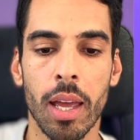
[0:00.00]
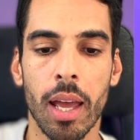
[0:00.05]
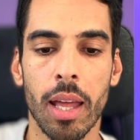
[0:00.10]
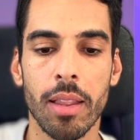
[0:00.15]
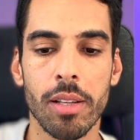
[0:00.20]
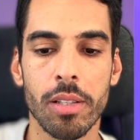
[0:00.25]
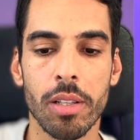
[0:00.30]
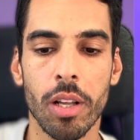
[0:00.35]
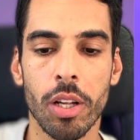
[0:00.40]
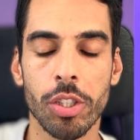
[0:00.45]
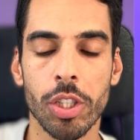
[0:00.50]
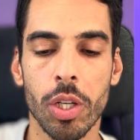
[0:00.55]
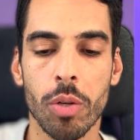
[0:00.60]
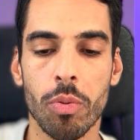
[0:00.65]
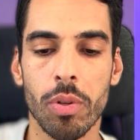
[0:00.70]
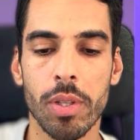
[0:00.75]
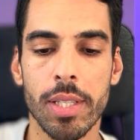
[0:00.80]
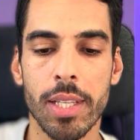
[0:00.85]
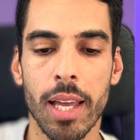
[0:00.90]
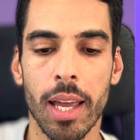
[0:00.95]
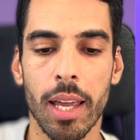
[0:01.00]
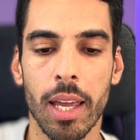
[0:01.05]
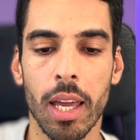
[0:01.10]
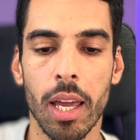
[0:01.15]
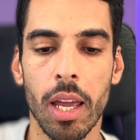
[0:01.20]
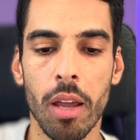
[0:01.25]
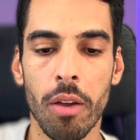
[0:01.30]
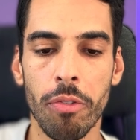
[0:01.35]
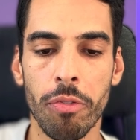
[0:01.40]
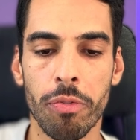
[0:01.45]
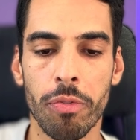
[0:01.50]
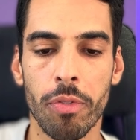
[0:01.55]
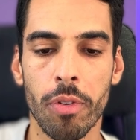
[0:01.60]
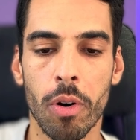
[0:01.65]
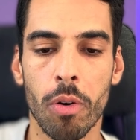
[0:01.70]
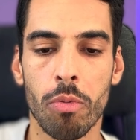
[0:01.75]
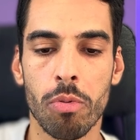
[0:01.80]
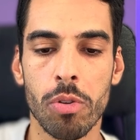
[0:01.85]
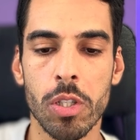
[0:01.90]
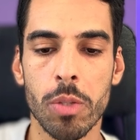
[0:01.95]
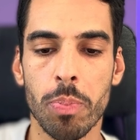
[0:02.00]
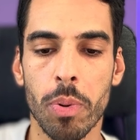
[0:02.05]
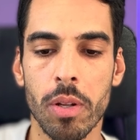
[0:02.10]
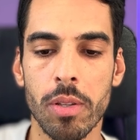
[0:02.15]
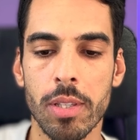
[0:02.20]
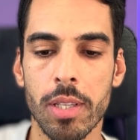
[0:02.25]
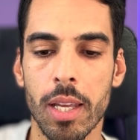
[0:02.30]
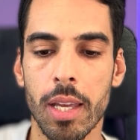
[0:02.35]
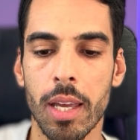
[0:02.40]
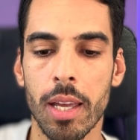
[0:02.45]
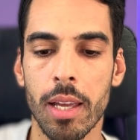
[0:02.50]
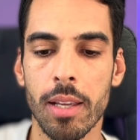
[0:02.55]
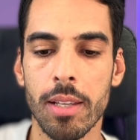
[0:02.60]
logic will say if response is,